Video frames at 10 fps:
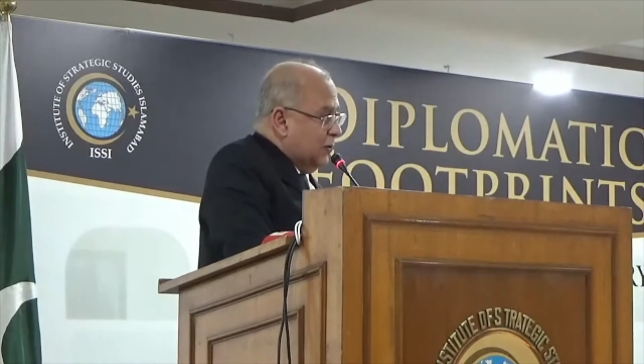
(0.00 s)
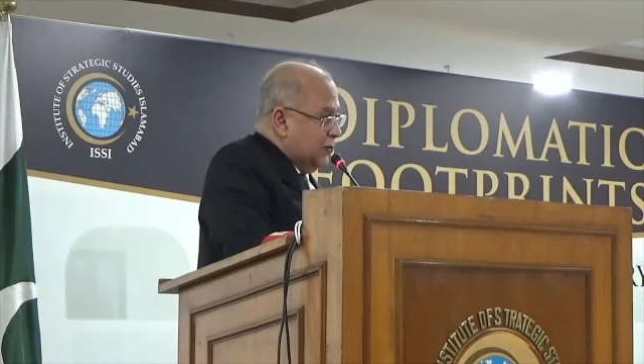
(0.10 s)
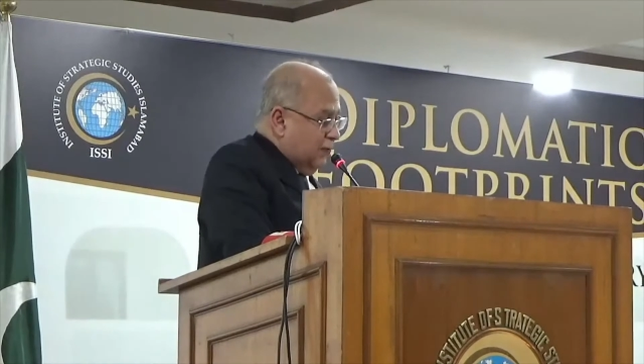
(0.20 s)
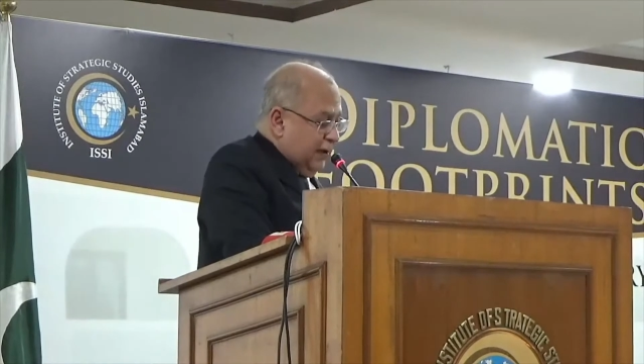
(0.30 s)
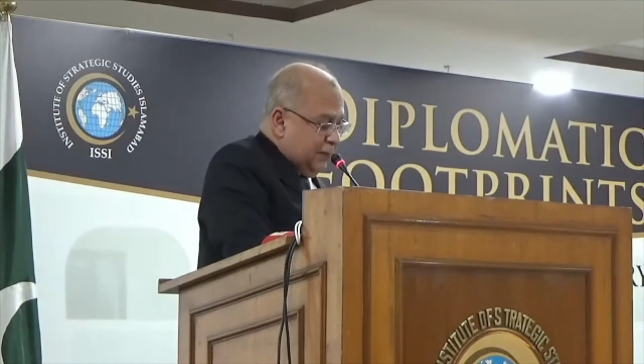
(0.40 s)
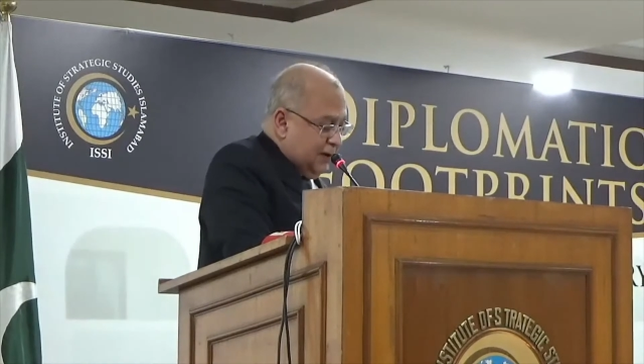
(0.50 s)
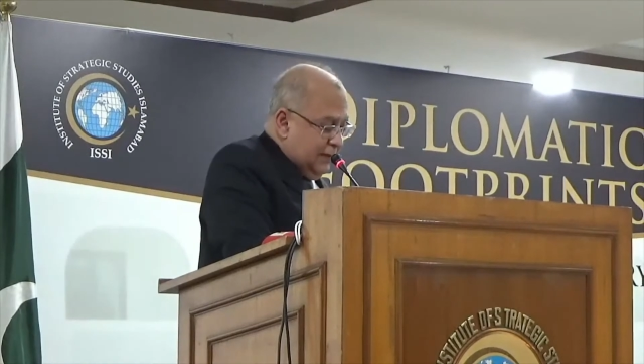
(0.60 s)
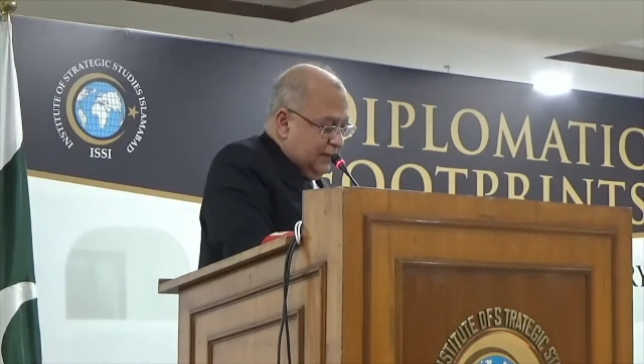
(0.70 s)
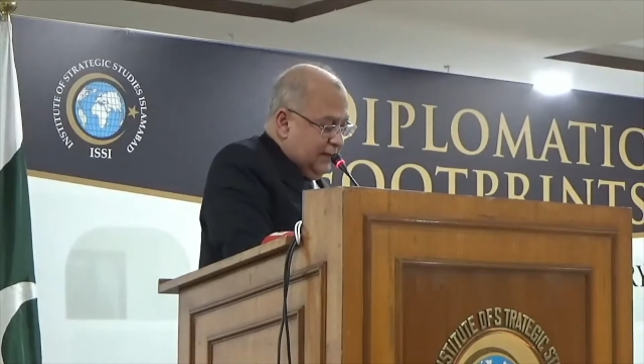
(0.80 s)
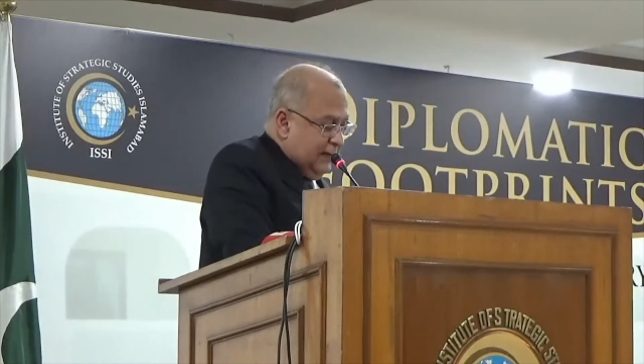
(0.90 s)
script
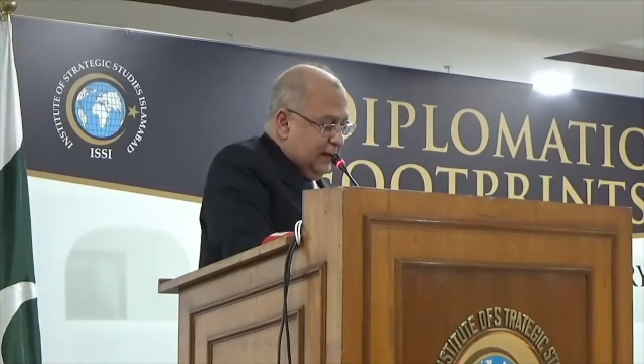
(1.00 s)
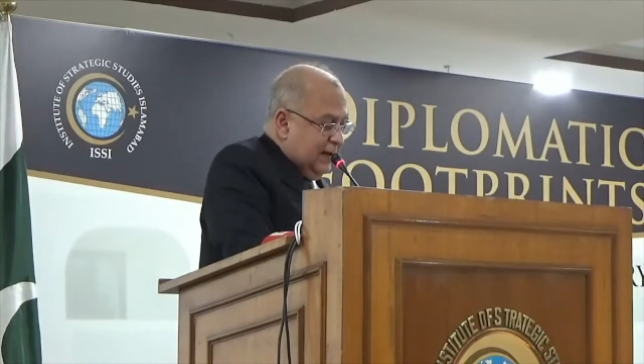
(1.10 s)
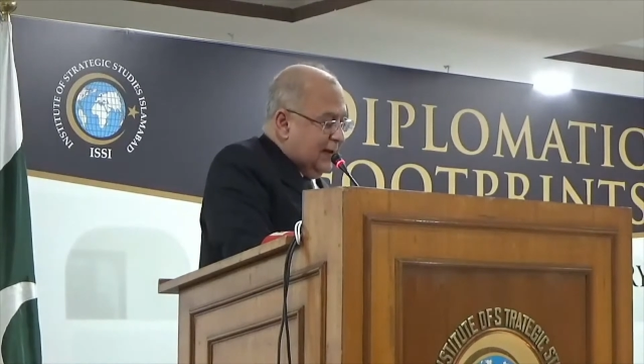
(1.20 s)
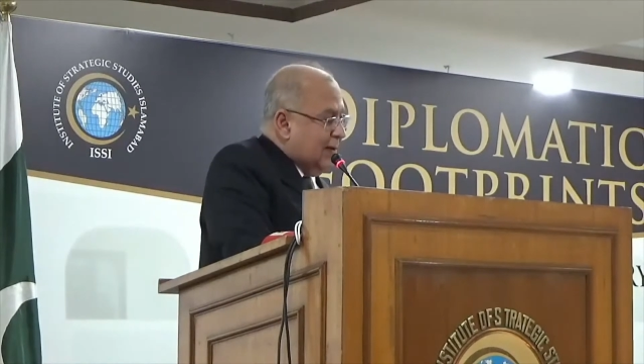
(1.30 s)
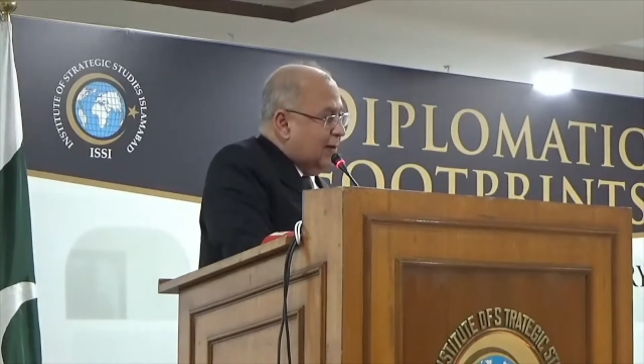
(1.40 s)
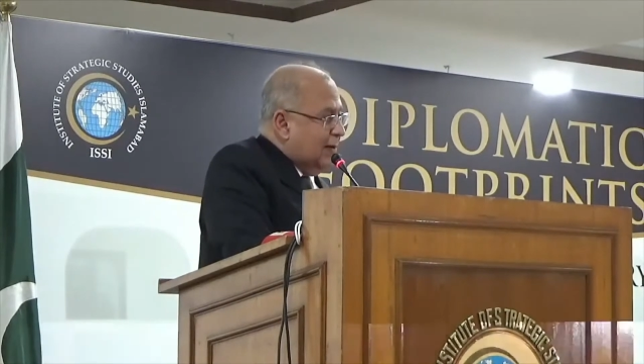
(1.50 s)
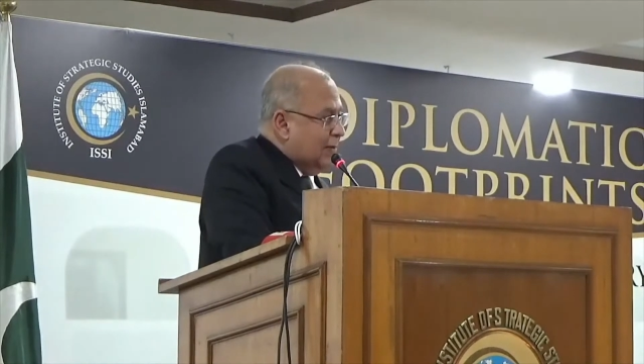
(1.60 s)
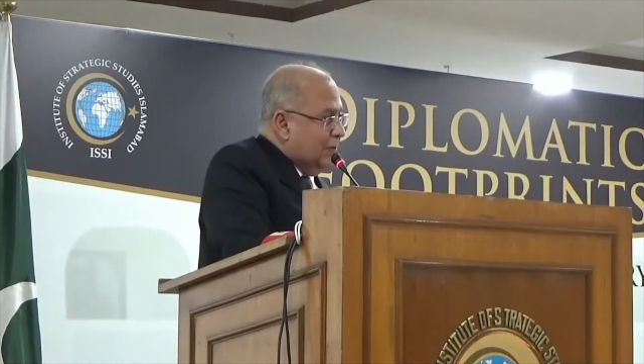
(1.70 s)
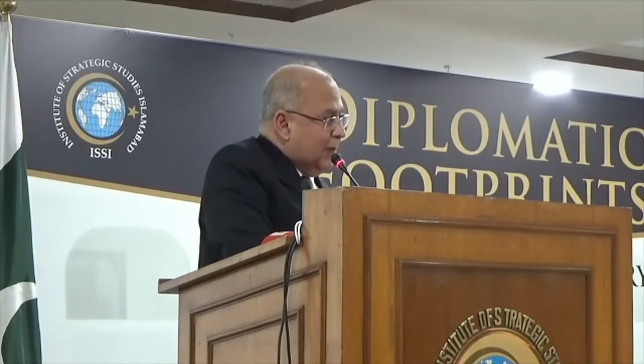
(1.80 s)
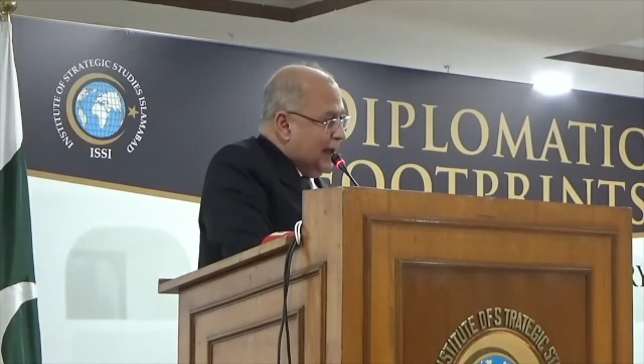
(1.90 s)
on
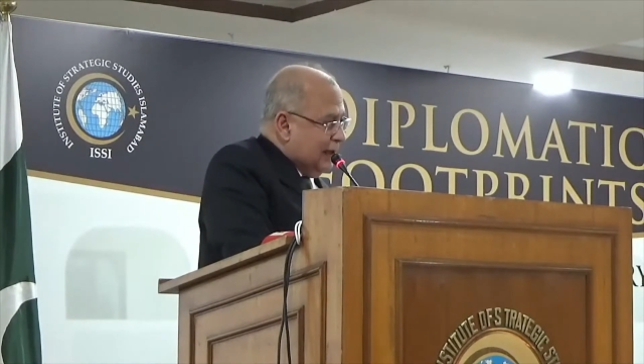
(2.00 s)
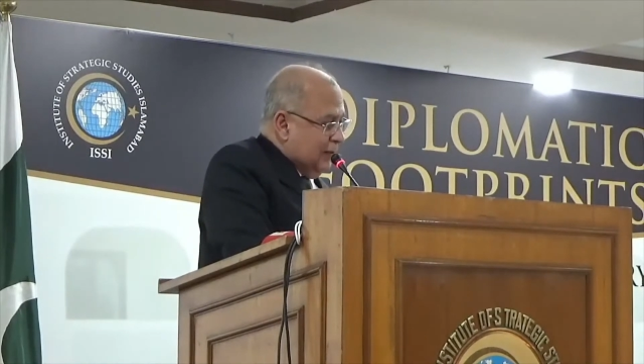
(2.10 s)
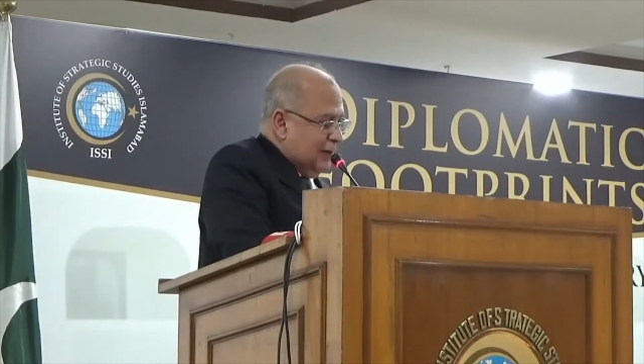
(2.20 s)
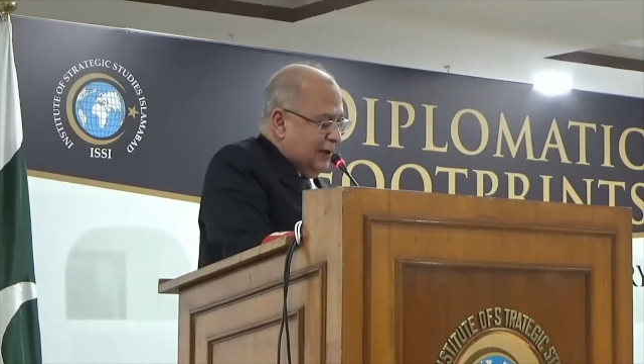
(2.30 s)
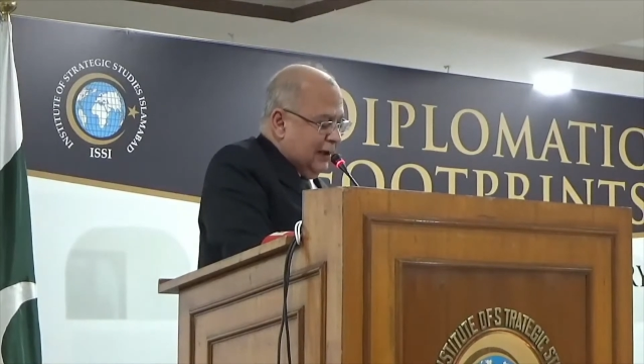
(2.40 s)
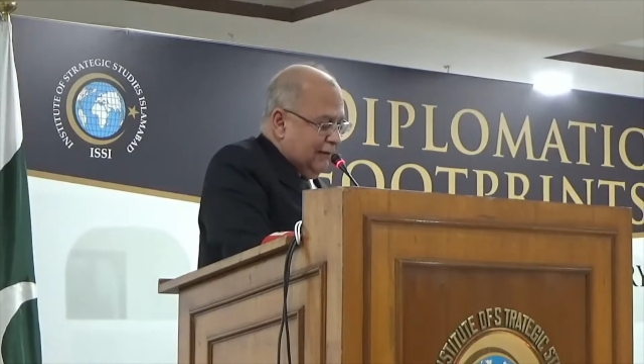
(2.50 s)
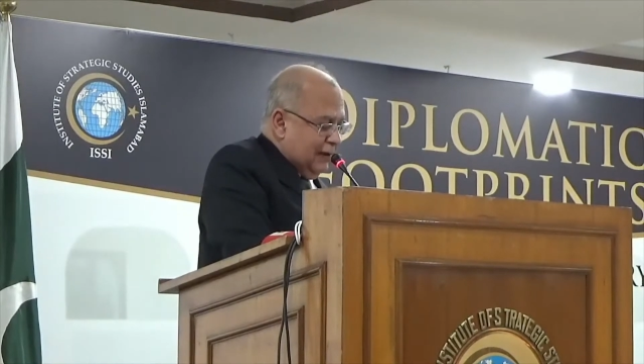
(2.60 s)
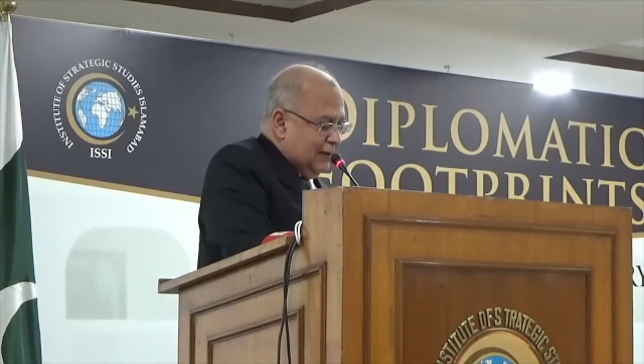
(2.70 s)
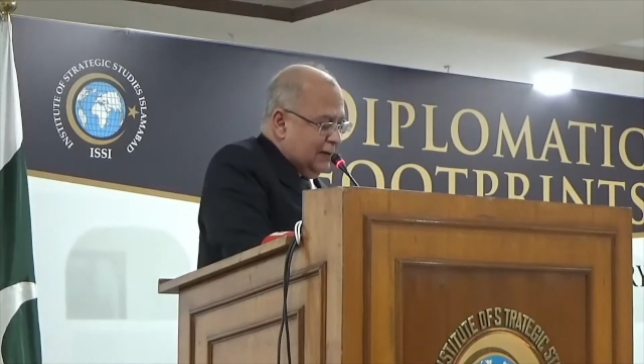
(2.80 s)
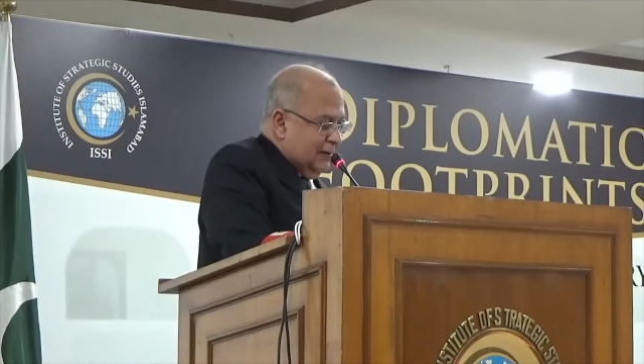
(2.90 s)
multiple
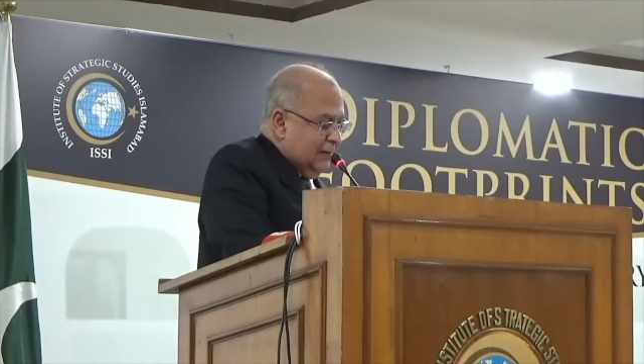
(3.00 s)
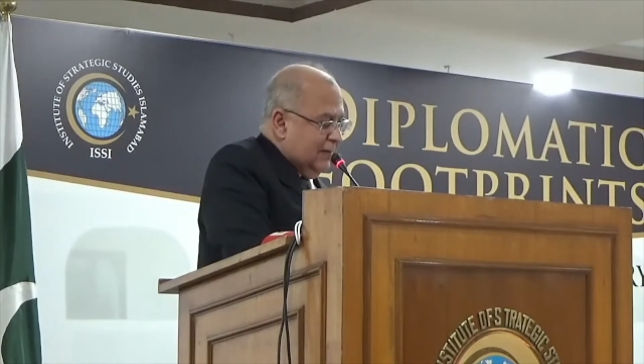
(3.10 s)
levels,